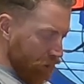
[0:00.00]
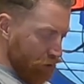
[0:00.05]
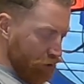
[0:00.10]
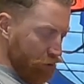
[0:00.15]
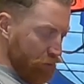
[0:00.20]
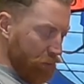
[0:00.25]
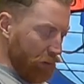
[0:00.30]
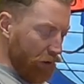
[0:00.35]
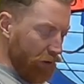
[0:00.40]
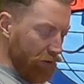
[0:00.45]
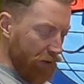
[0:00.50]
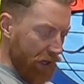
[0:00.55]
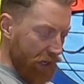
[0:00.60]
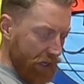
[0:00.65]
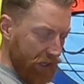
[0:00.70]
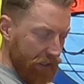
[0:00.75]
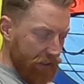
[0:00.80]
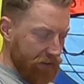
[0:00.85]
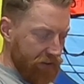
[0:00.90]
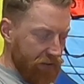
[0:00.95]
Just below
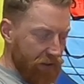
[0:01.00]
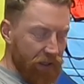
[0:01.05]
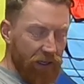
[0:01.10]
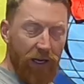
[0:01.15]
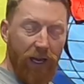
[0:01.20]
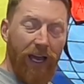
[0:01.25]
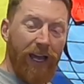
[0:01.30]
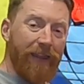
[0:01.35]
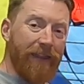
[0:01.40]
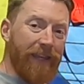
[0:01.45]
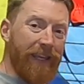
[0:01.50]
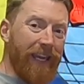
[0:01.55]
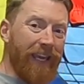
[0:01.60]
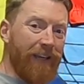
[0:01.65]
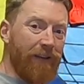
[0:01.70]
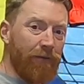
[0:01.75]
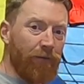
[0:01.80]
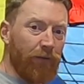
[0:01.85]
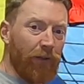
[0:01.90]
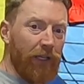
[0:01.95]
that is the
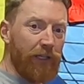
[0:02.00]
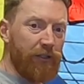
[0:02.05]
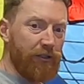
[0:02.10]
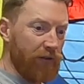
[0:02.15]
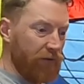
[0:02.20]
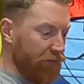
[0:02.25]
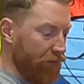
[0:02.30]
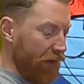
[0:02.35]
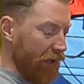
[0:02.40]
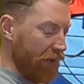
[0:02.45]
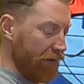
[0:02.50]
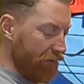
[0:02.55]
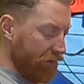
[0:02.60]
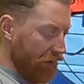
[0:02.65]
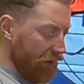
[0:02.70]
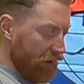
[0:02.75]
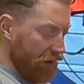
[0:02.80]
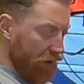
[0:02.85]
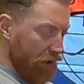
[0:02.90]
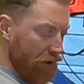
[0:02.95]
inflation
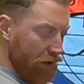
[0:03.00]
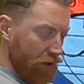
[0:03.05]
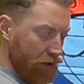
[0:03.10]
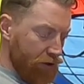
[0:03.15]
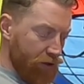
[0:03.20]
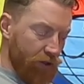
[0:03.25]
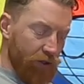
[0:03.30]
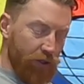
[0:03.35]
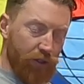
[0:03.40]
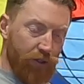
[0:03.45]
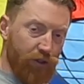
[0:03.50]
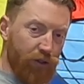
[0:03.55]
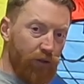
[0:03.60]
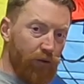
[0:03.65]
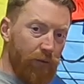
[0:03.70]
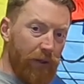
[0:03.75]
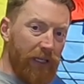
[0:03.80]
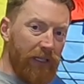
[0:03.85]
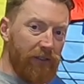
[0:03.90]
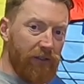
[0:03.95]
valve. So there's
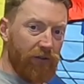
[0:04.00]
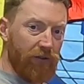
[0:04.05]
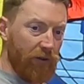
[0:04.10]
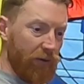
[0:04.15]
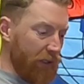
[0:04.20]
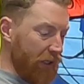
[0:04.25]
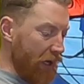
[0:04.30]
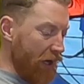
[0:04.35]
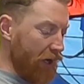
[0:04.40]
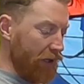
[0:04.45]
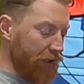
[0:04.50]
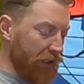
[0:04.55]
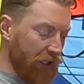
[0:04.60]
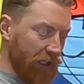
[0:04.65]
two means of doing that.